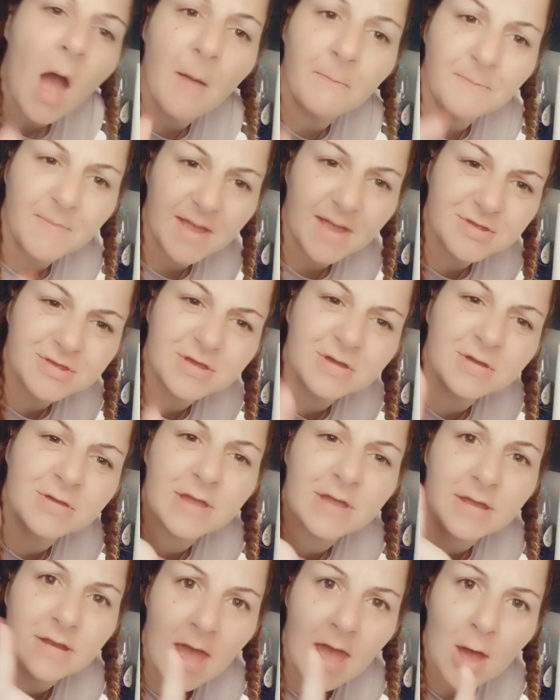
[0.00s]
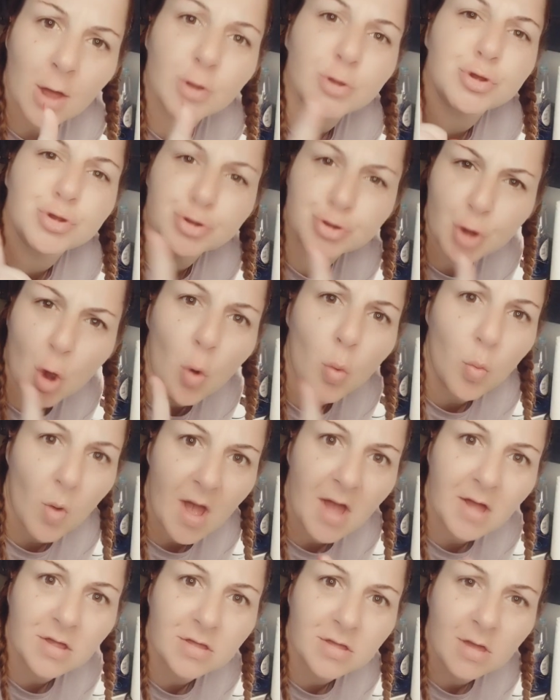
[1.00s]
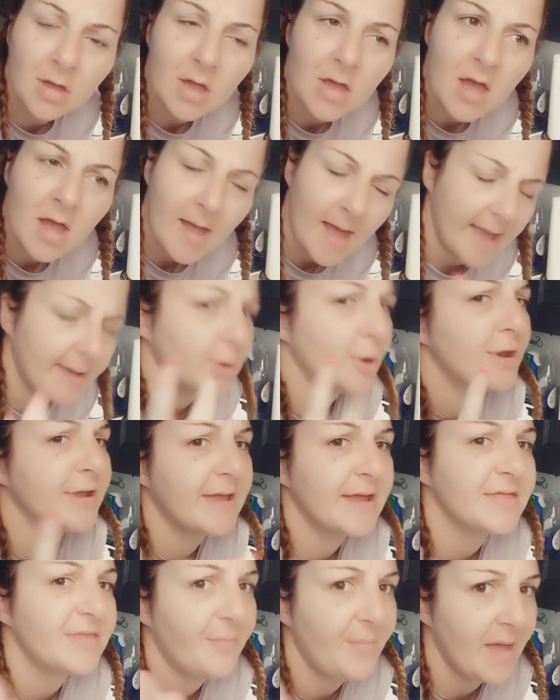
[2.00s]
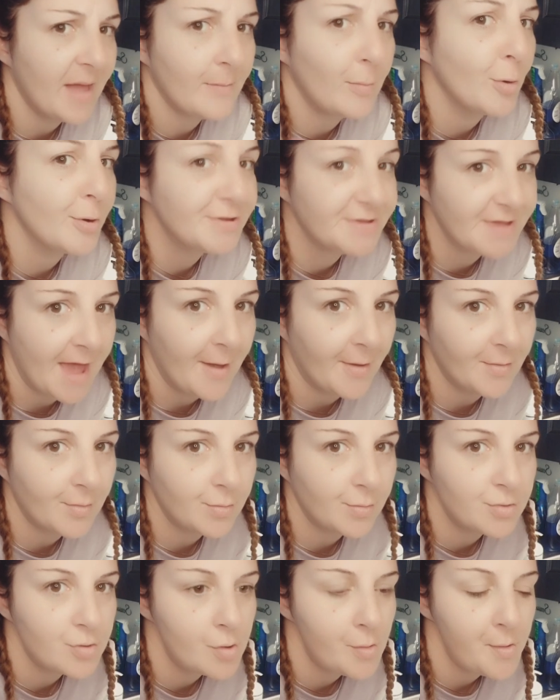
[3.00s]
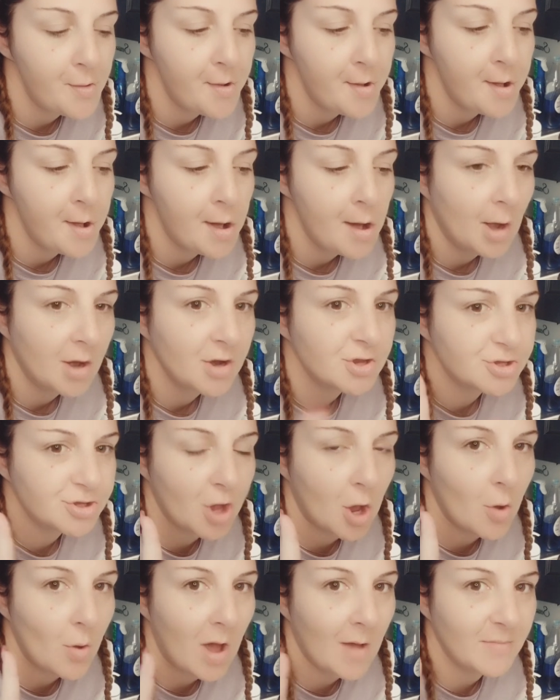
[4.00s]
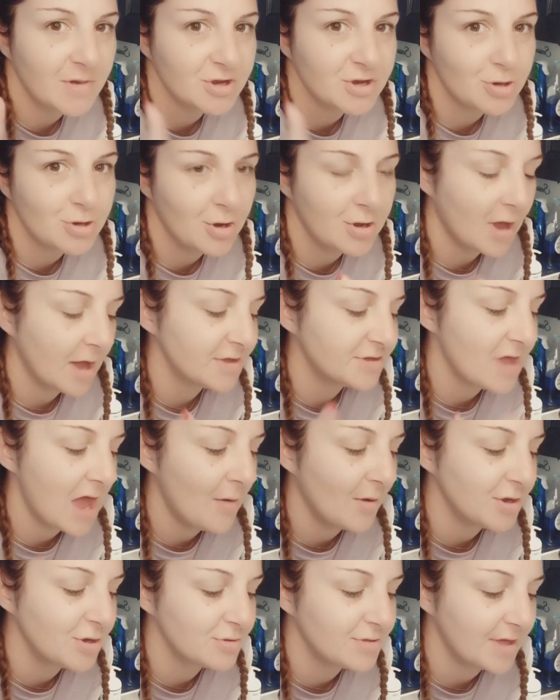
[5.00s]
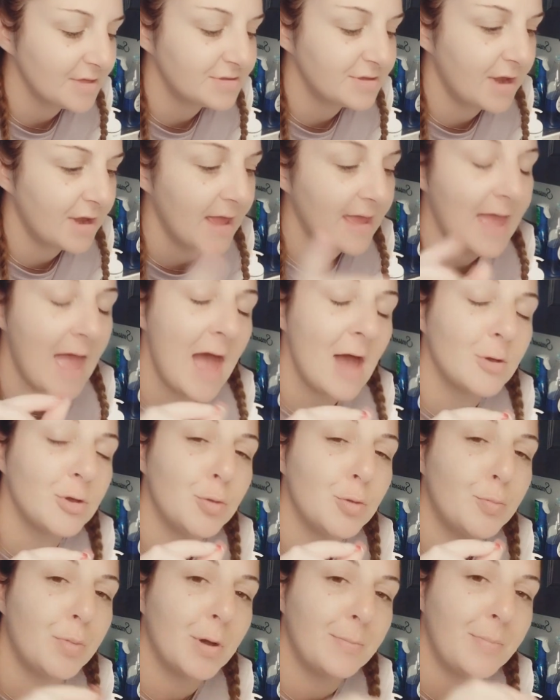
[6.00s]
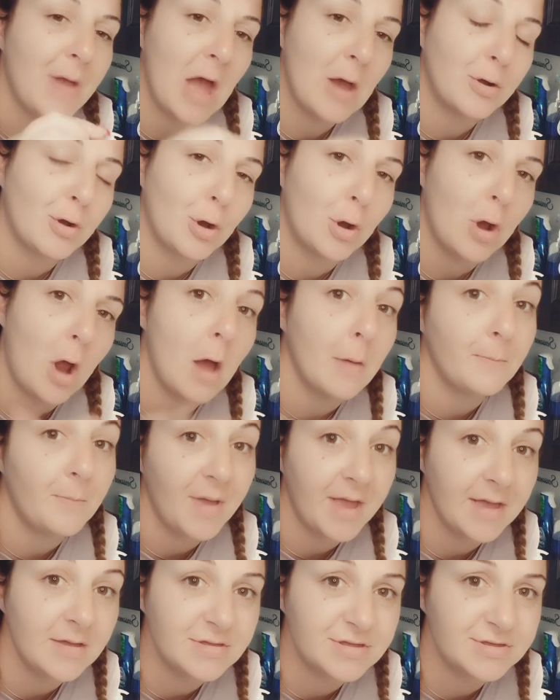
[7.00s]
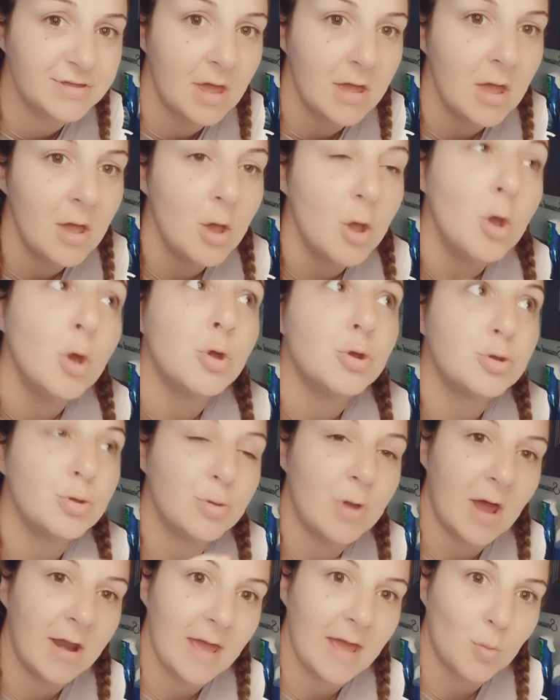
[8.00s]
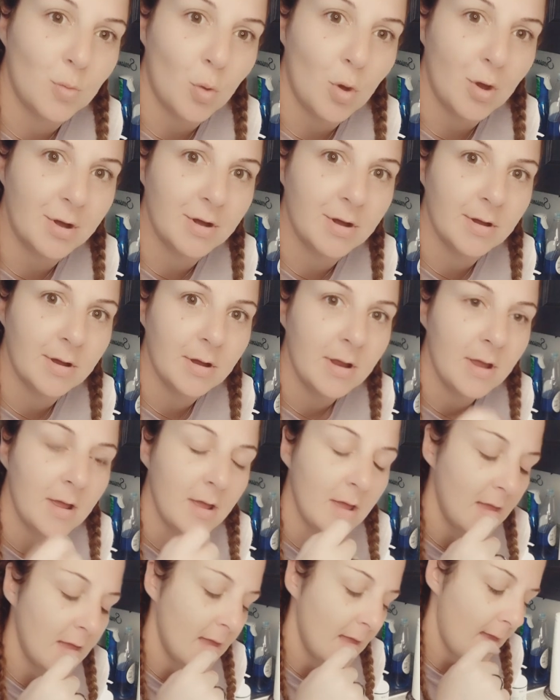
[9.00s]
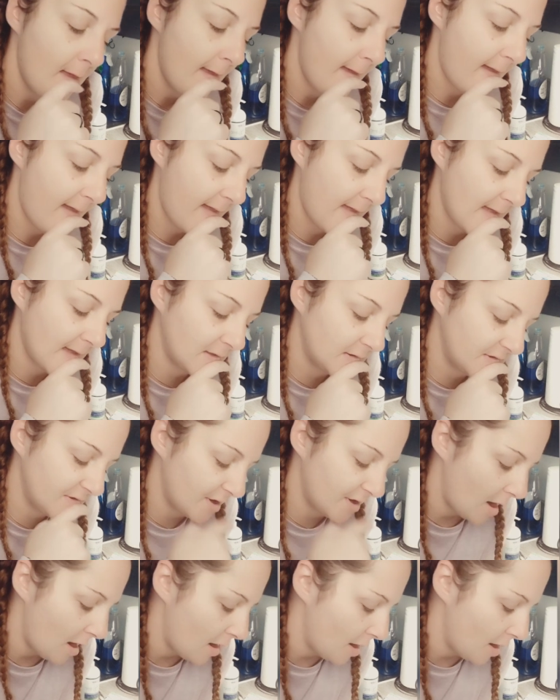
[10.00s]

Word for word: amazingly, it held so well, I couldn't get the bad boys out. So I'm going to show you guys how I do that today, how you put powder on paste, do not add water, and